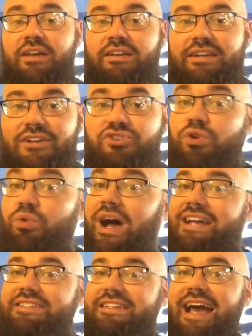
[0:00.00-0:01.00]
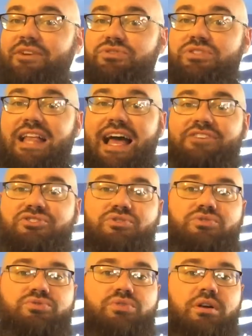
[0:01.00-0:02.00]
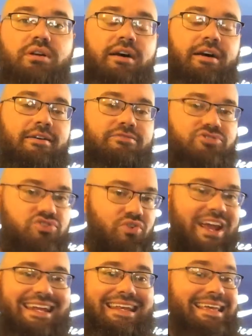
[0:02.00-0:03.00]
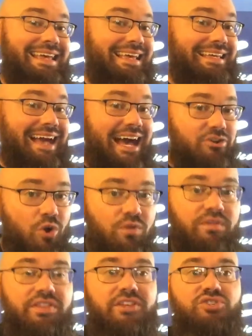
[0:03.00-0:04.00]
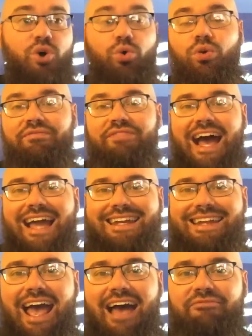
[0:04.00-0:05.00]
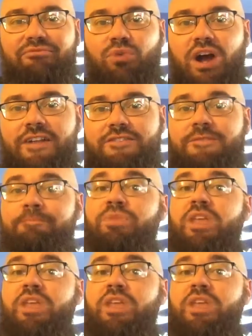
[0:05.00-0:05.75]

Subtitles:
Now, total-wise, Seattle's last 2 straight got over the total of 9.5 runs.